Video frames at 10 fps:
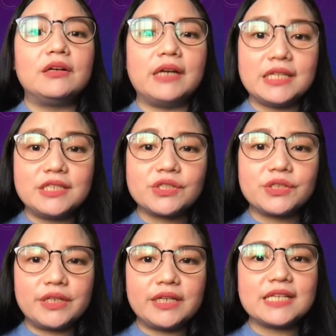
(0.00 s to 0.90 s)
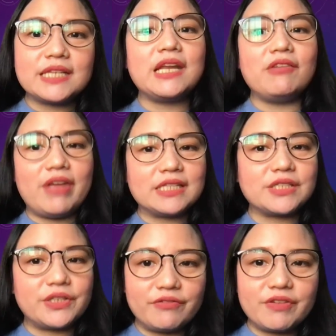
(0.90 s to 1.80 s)
Registered as an event
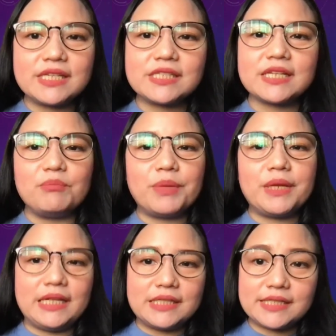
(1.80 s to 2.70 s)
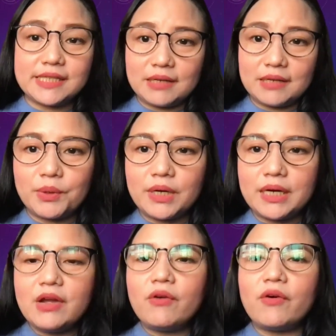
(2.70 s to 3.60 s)
services company in Singapore,
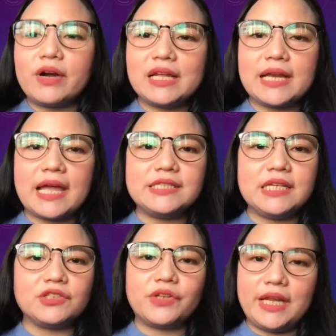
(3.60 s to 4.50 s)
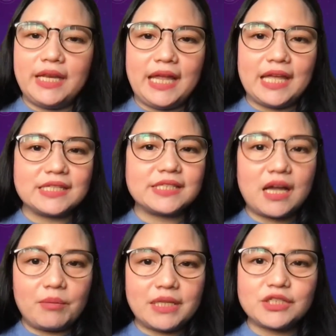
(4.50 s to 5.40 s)
organizing training and
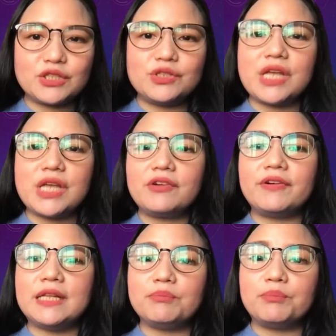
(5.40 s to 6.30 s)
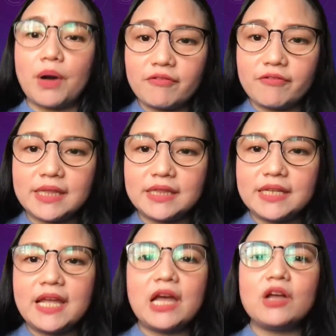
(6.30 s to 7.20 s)
summits to generate profit,
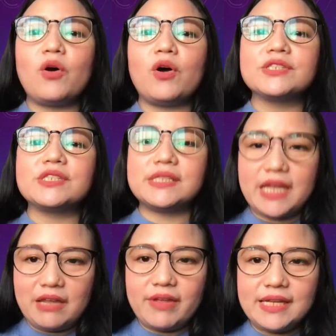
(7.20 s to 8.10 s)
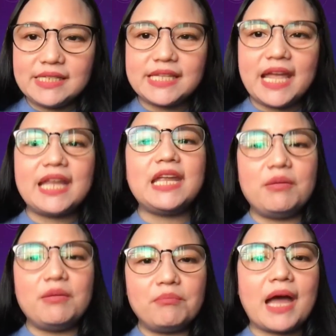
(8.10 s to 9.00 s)
cost savings, and
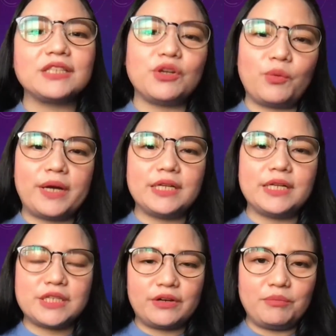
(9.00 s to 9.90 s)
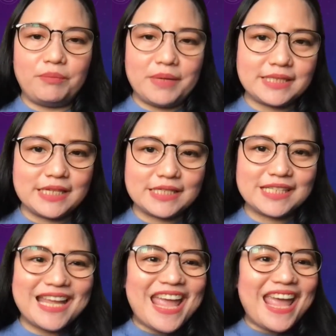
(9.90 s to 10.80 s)
impact towards your
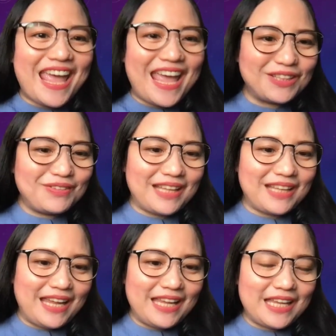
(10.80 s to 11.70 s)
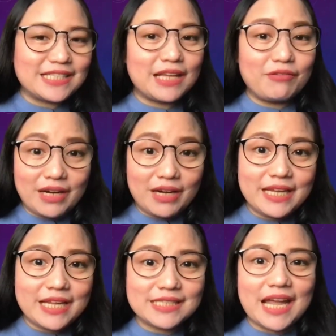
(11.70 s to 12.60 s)
business. And today, it's a
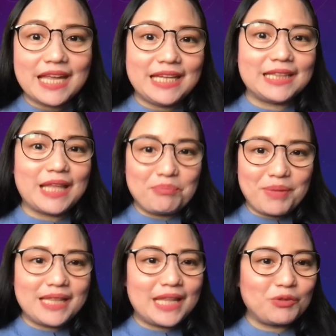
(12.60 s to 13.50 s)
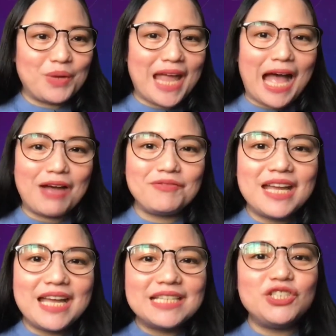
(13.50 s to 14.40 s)
very exciting topic that we have.
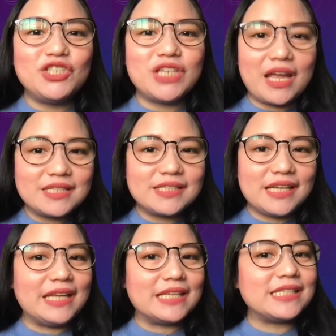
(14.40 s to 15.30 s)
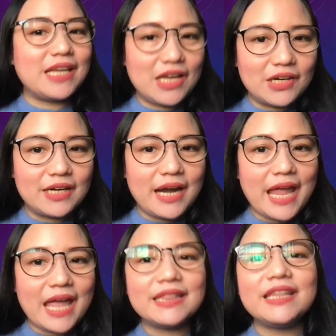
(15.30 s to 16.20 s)
Gen Z is here,
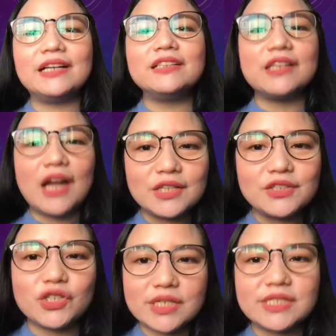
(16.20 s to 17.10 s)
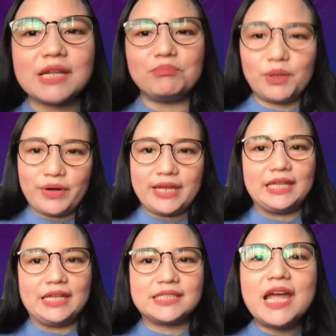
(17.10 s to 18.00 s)
and they're not just
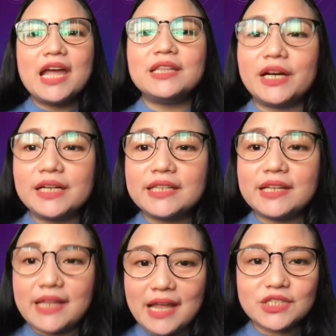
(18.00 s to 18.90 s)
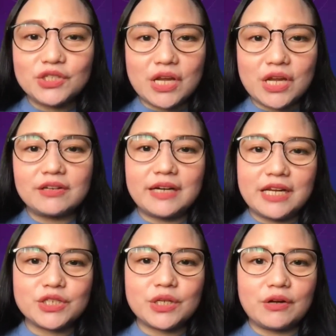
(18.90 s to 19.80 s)
employees, they're the next
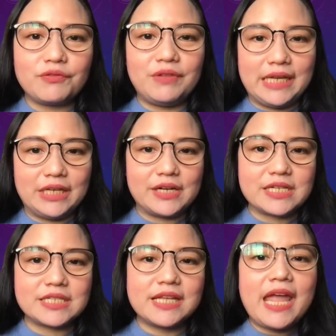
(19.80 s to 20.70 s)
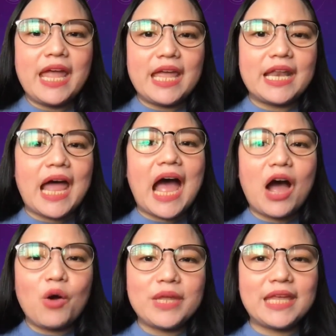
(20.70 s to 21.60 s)
generation of leaders, and
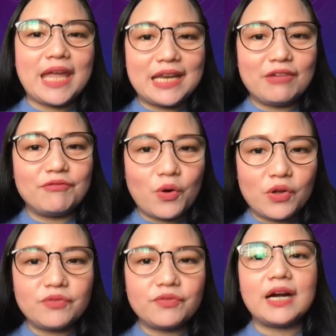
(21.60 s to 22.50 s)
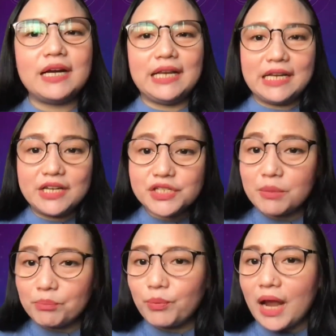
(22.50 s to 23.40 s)
how we can evolve our
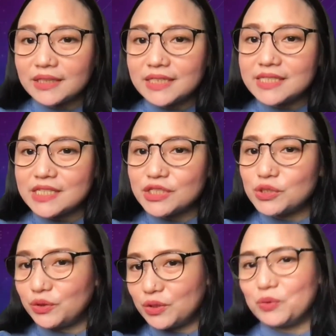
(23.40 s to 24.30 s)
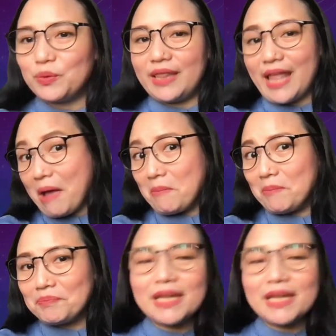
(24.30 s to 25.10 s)
leadership practices to grow with them.